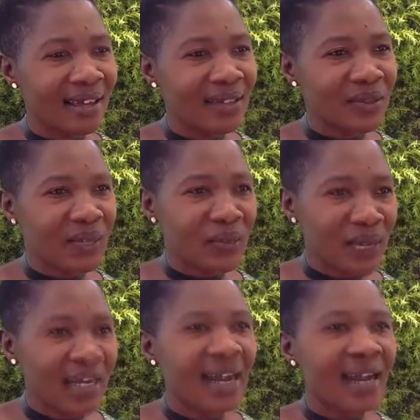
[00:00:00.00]
so that we
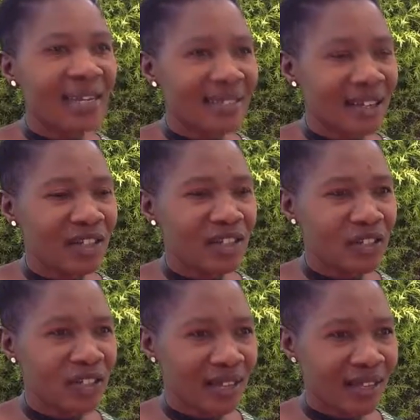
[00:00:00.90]
can understand
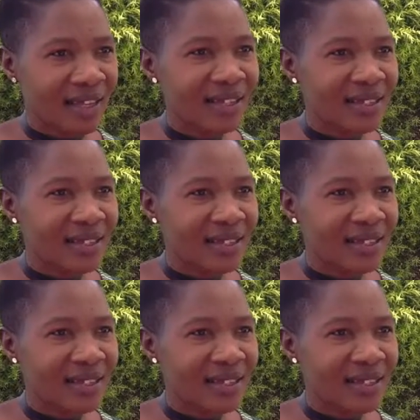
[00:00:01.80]
each other.